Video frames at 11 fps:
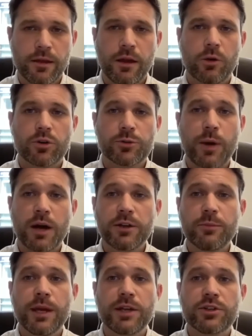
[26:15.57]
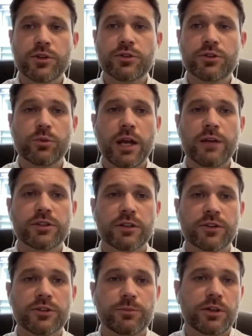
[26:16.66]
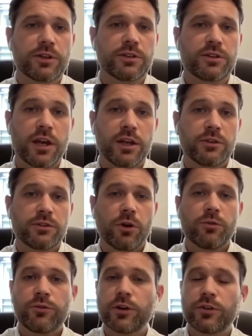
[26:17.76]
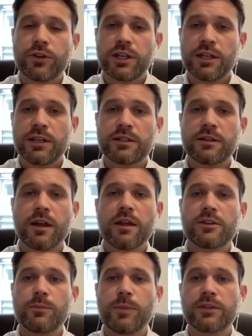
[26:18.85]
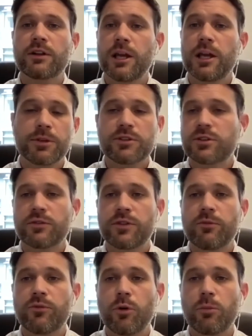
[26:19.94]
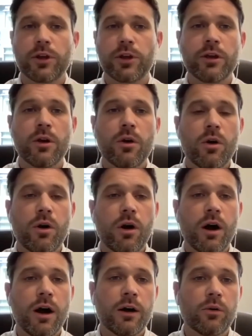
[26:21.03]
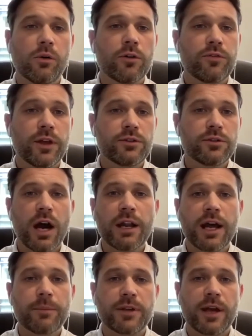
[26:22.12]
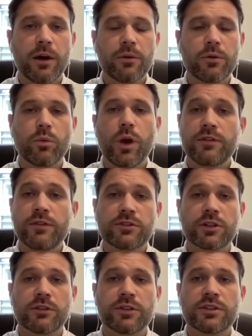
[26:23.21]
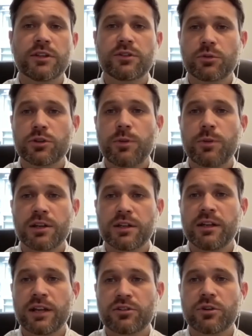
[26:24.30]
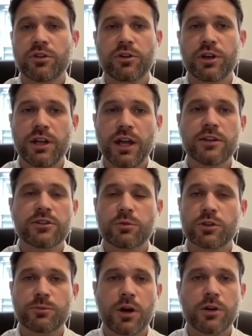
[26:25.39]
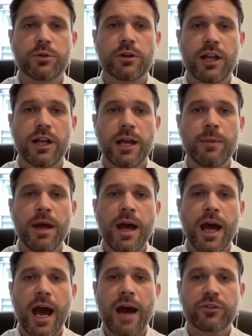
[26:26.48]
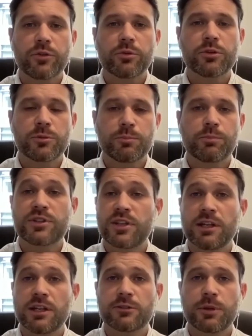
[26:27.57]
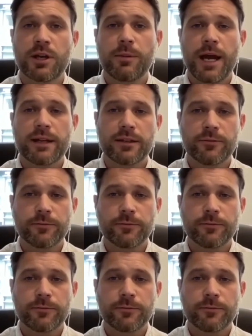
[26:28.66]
A respondent may choose to waive service because they don't feel the need to make the claimant serve them formally, or if they do not opt out, waiving service gives the respondent an extra 30 days to respond to a claim after the proceeding has become active.